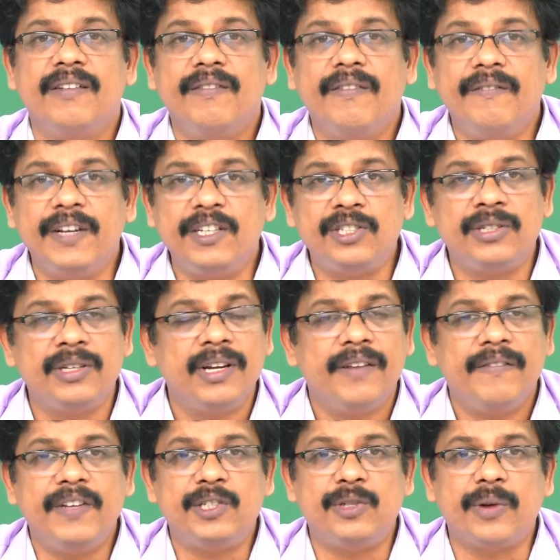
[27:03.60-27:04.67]
which
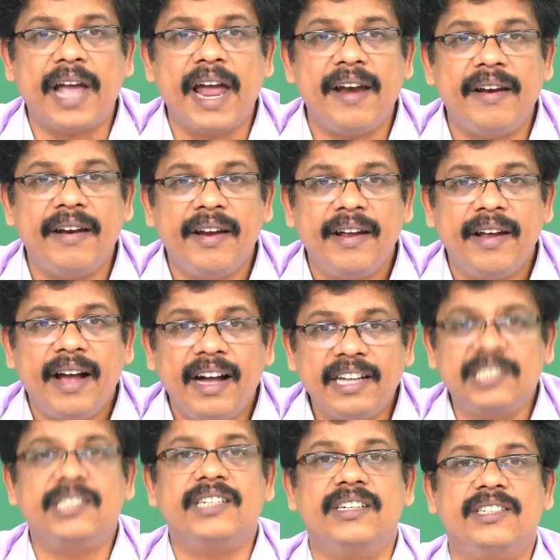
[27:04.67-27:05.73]
you can
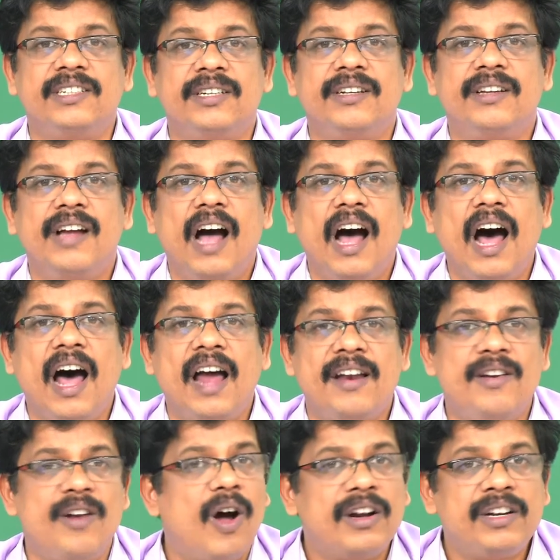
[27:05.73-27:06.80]
assert are
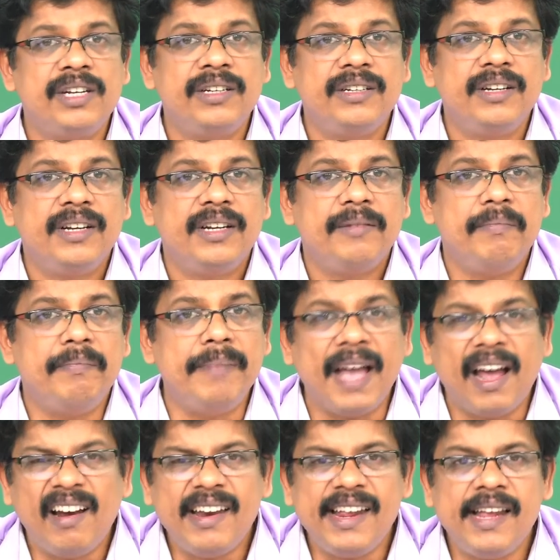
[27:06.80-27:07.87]
not
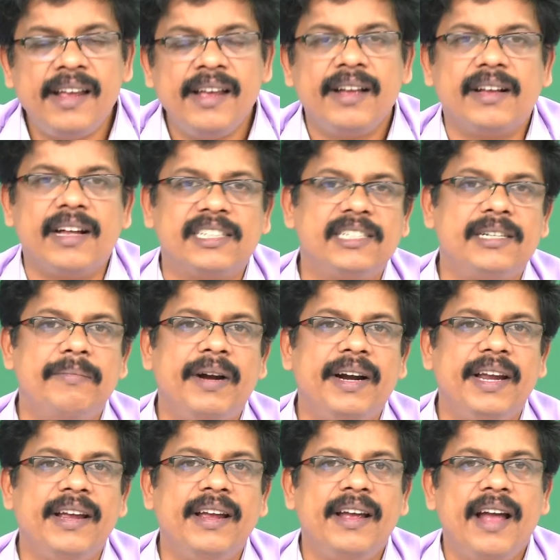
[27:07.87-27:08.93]
merely
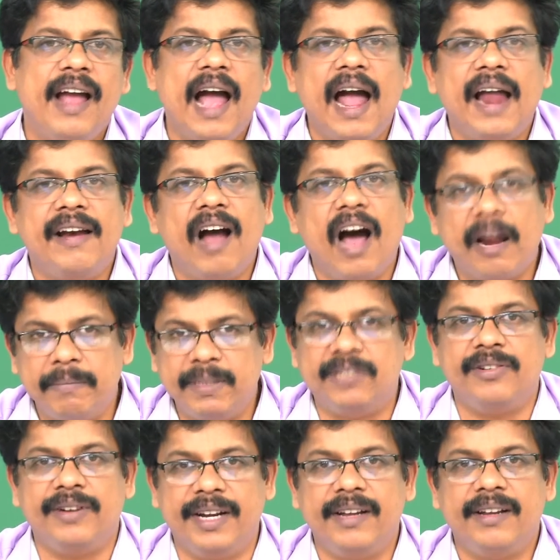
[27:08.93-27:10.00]
customary and
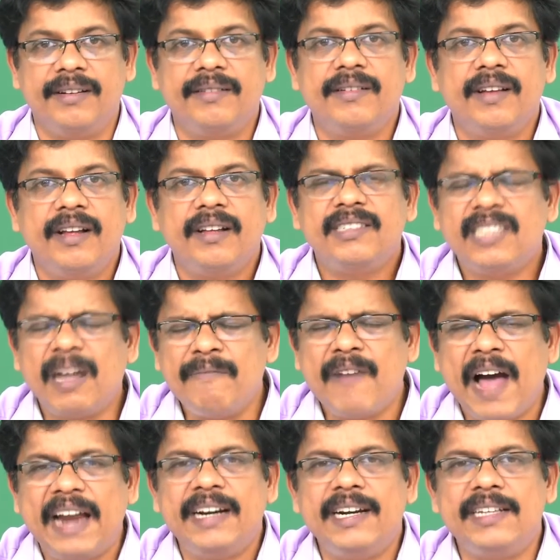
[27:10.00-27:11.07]
arbitrary. Some
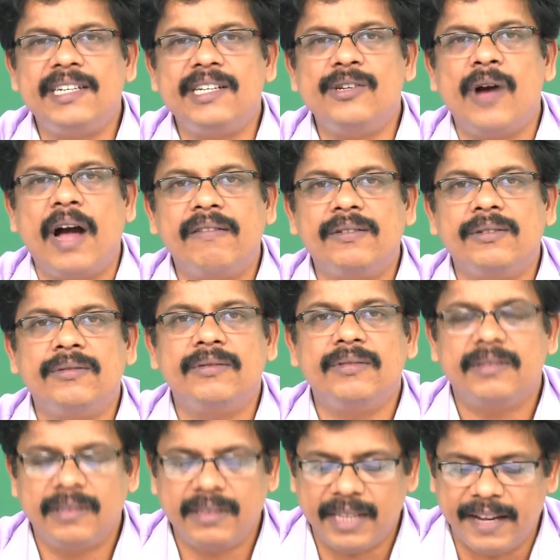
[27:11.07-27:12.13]
validity you have to
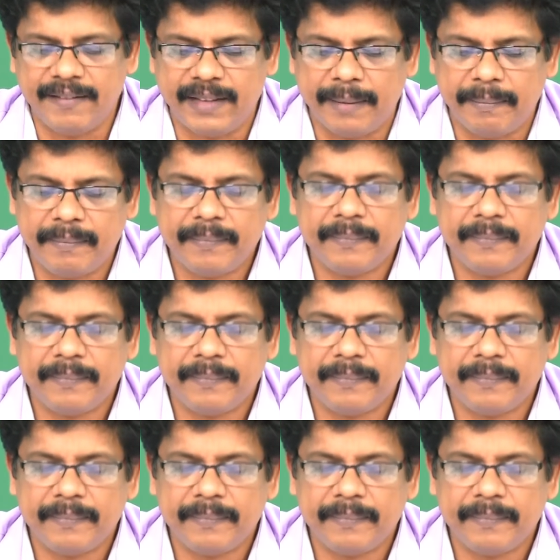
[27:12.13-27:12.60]
give them.